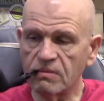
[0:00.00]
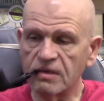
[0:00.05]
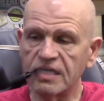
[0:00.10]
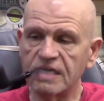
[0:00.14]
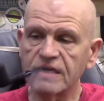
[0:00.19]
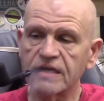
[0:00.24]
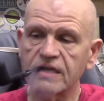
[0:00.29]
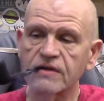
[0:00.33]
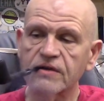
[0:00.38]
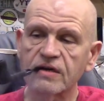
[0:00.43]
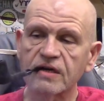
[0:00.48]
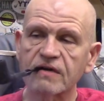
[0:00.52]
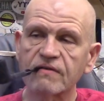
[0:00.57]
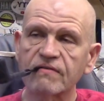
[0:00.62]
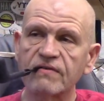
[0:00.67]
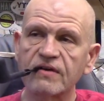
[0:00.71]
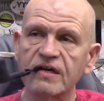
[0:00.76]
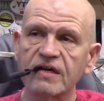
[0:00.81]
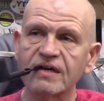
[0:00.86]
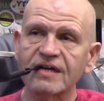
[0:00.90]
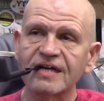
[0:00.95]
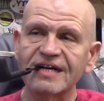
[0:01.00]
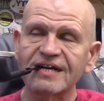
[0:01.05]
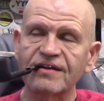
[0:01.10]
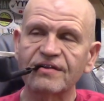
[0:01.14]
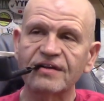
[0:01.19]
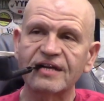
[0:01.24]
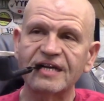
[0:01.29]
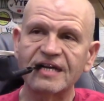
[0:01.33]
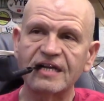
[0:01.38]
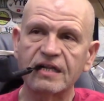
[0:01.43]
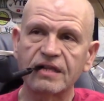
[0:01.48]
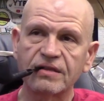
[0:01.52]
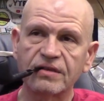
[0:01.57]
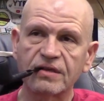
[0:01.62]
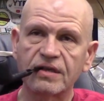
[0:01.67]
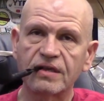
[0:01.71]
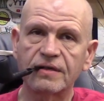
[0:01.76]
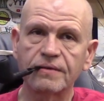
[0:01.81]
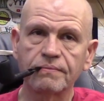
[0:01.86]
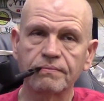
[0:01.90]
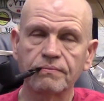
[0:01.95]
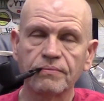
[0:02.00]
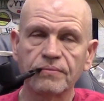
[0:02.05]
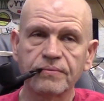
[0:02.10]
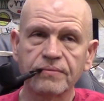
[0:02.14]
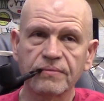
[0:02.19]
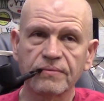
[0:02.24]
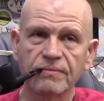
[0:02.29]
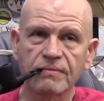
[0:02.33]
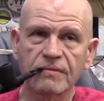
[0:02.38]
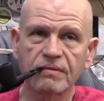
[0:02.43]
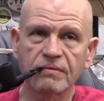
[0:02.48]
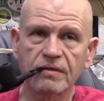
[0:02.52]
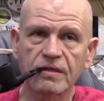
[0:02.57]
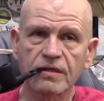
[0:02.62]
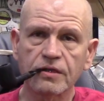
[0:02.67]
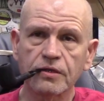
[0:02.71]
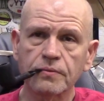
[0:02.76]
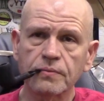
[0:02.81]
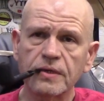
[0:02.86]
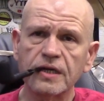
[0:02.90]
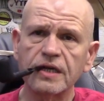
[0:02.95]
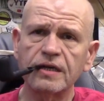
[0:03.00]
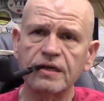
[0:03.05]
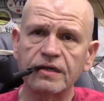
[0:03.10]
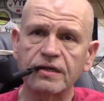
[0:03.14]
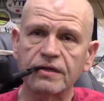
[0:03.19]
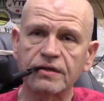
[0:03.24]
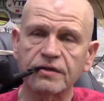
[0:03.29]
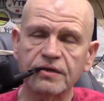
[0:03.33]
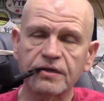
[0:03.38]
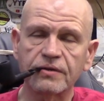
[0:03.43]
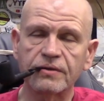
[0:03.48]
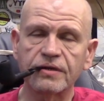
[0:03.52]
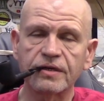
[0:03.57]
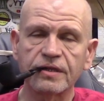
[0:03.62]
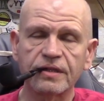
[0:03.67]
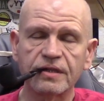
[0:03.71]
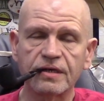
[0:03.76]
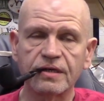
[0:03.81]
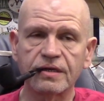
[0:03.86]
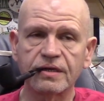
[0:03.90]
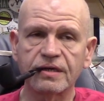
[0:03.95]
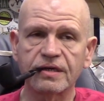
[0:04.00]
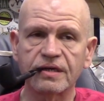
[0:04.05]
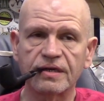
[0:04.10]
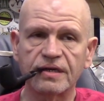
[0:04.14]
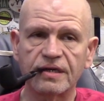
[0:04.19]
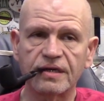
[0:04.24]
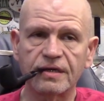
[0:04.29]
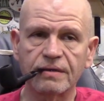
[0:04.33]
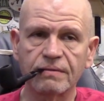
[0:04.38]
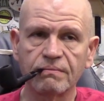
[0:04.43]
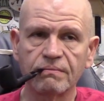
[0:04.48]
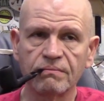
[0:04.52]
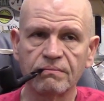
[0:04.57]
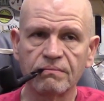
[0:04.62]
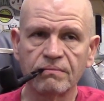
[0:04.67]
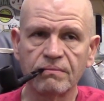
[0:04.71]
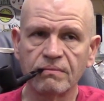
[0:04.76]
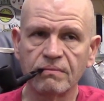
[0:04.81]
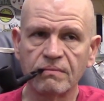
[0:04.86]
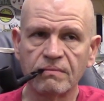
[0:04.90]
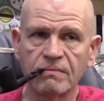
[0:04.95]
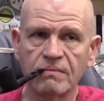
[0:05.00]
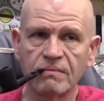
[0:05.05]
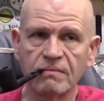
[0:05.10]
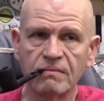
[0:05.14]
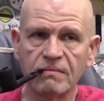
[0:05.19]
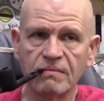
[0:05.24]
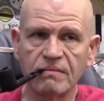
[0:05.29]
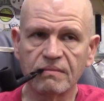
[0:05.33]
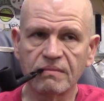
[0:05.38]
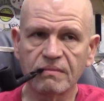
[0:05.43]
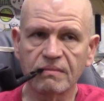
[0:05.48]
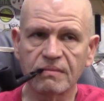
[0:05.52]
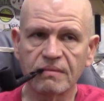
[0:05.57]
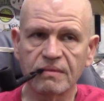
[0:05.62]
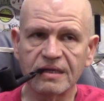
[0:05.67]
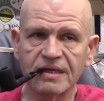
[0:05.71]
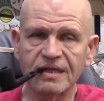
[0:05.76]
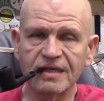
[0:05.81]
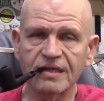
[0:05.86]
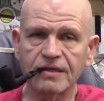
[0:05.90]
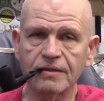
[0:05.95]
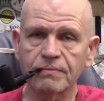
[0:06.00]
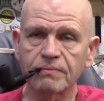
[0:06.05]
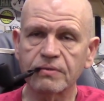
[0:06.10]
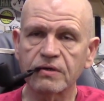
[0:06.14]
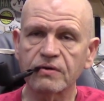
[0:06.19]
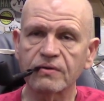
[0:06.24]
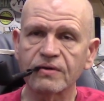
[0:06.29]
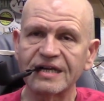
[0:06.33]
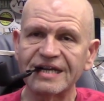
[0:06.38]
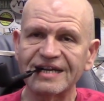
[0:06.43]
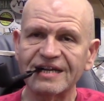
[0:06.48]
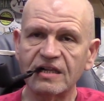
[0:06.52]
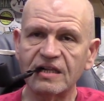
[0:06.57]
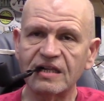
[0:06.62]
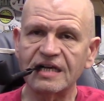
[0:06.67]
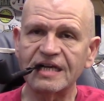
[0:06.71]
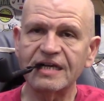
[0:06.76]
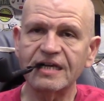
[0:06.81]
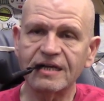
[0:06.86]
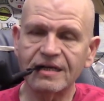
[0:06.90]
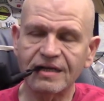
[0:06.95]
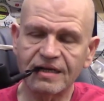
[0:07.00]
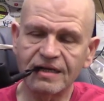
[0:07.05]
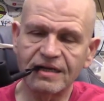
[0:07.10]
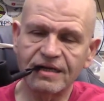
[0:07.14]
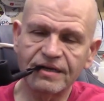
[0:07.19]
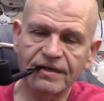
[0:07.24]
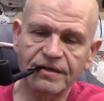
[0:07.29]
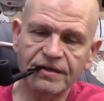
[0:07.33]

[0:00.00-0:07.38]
And the dark claret actually adds a spiciness to it that uh, is Perique-like in a